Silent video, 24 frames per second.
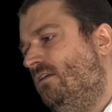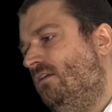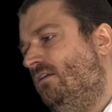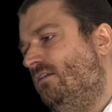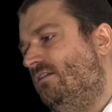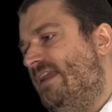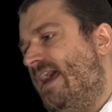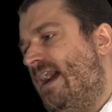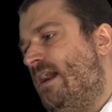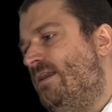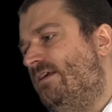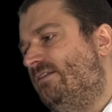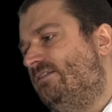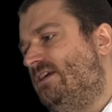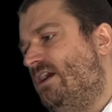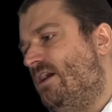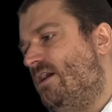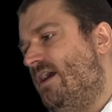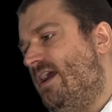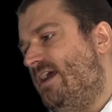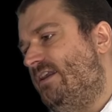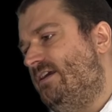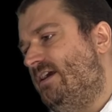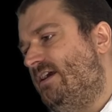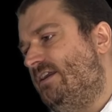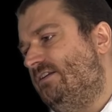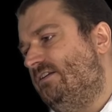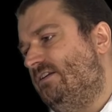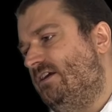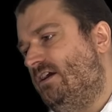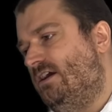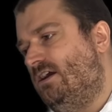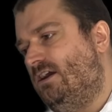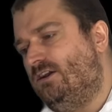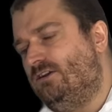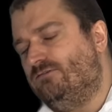Now let's go ahead and
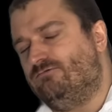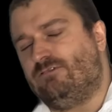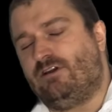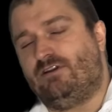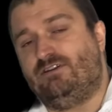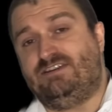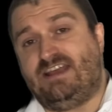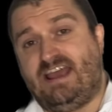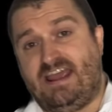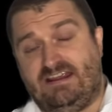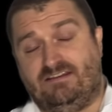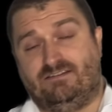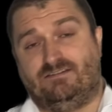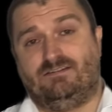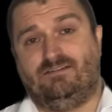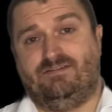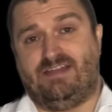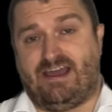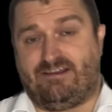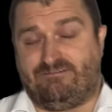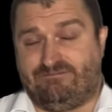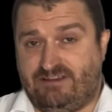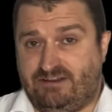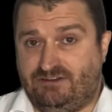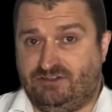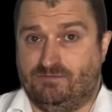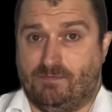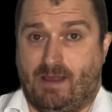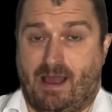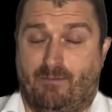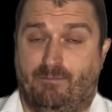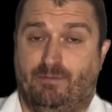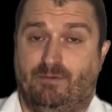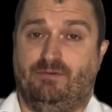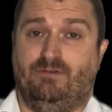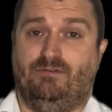rotate that feature
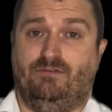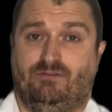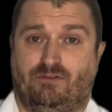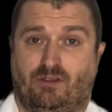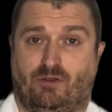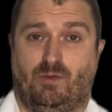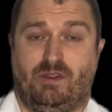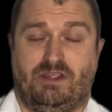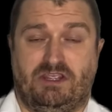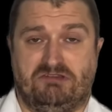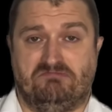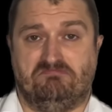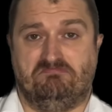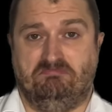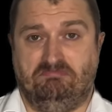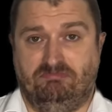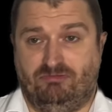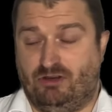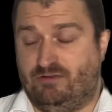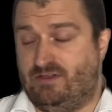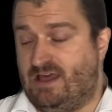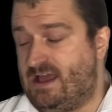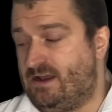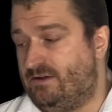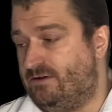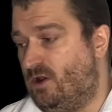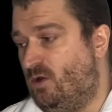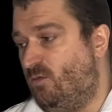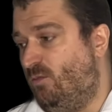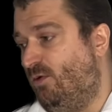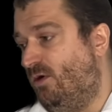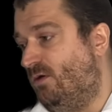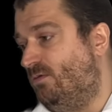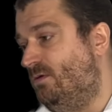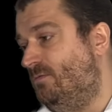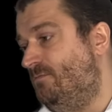map. So we can do that, no
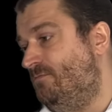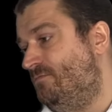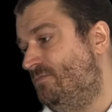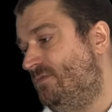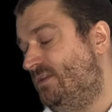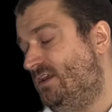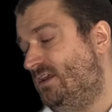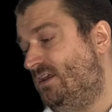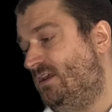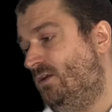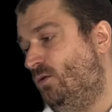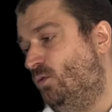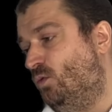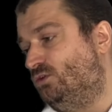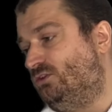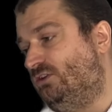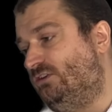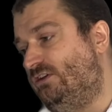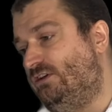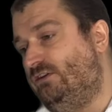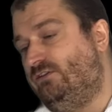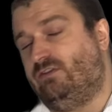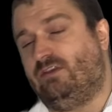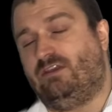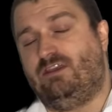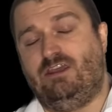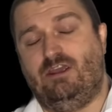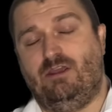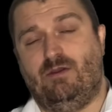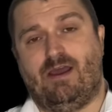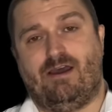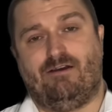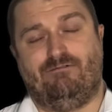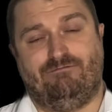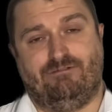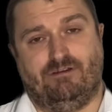problem. We'll just use the Q
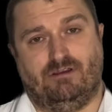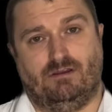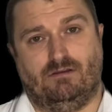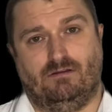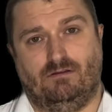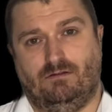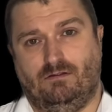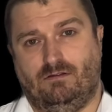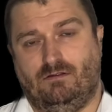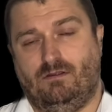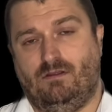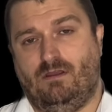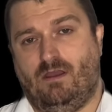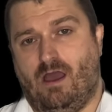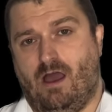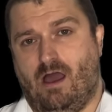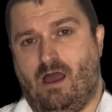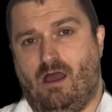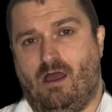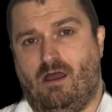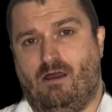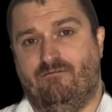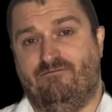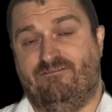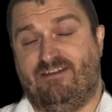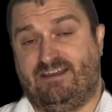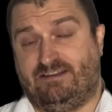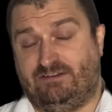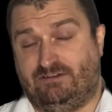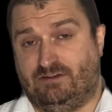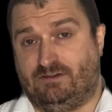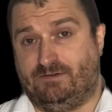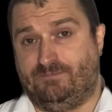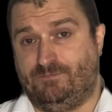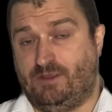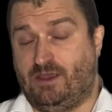alpha
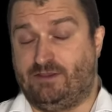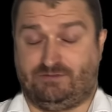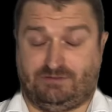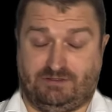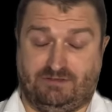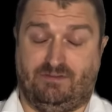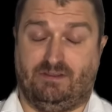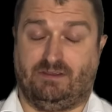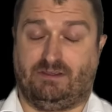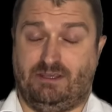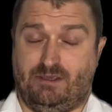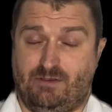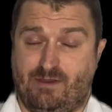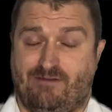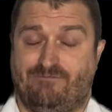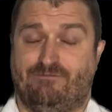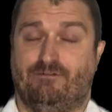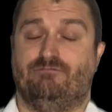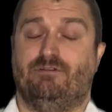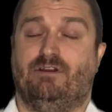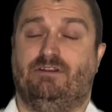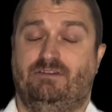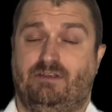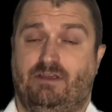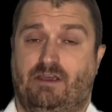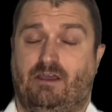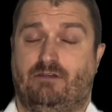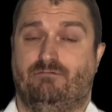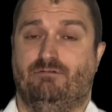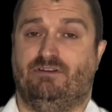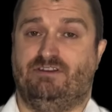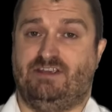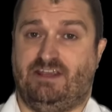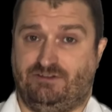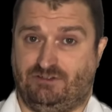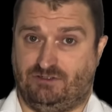vector, so the Q alpha
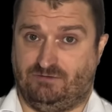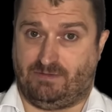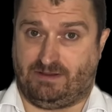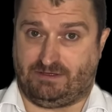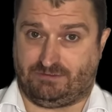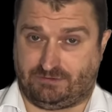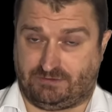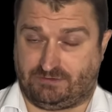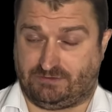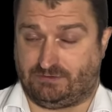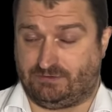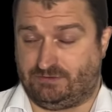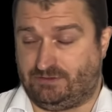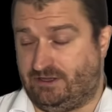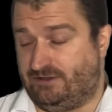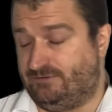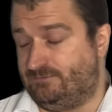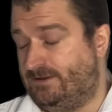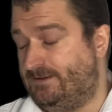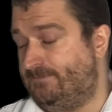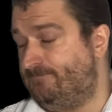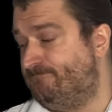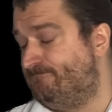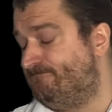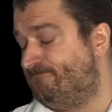rotation matrix, excuse me.